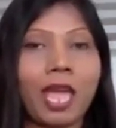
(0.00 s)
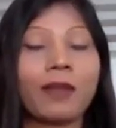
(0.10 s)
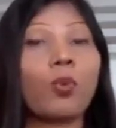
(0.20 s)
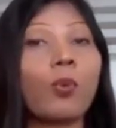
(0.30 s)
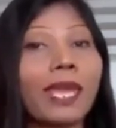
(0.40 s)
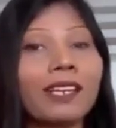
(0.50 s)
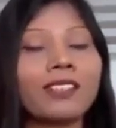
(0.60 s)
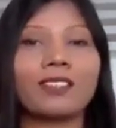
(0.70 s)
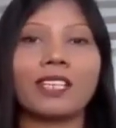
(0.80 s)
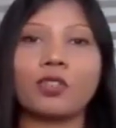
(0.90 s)
and where
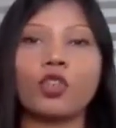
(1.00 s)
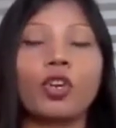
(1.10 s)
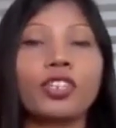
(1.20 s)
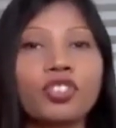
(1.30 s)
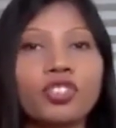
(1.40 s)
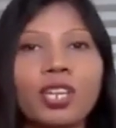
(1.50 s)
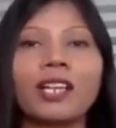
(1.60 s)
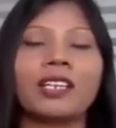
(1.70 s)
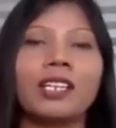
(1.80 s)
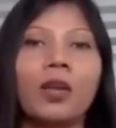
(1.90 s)
is that you are
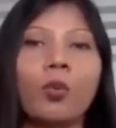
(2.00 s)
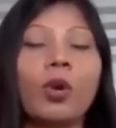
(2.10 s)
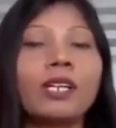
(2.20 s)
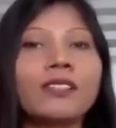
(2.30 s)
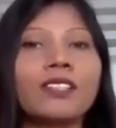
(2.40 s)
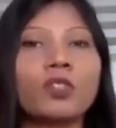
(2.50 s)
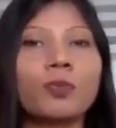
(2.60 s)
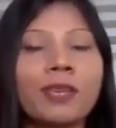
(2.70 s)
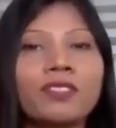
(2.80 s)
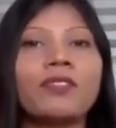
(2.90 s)
stuck, what is the
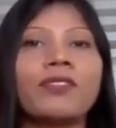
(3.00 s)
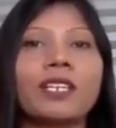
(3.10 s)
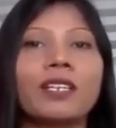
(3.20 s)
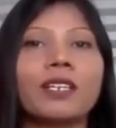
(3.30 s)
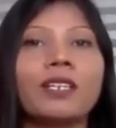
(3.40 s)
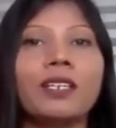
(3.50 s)
specific